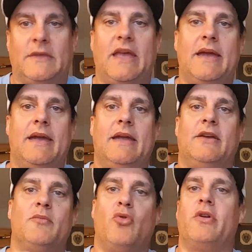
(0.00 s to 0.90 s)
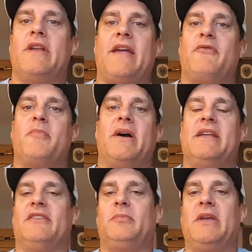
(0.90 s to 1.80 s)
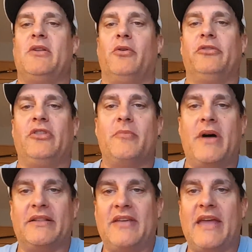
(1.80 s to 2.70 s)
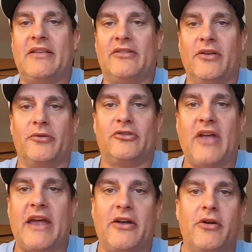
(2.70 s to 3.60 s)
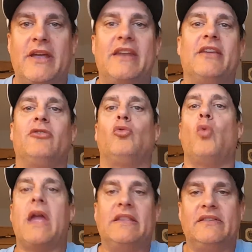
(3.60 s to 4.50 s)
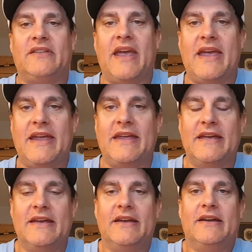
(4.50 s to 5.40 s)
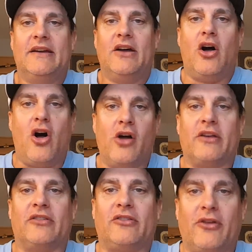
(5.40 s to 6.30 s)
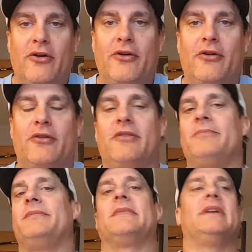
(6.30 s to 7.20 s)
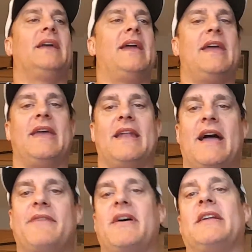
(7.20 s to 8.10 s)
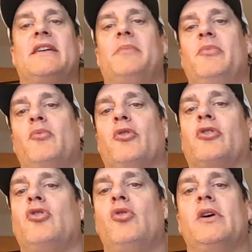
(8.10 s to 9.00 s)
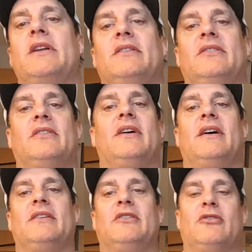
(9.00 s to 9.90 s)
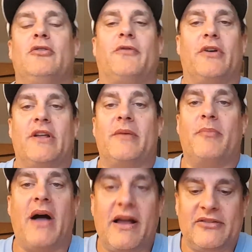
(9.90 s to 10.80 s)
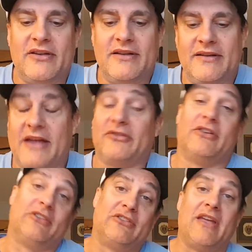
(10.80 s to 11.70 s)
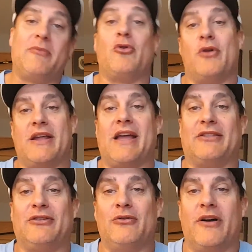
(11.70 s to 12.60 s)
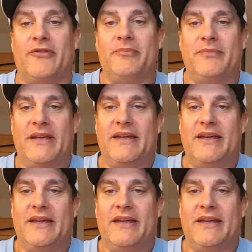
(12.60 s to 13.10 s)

Hey, good morning, everybody. It's Pete Olson, the Montana Silver Stacker. It is Wednesday, August 3rd, and I've got a couple more coins uh, to do for an unboxing. Actually, it's the same coin. I got two of them.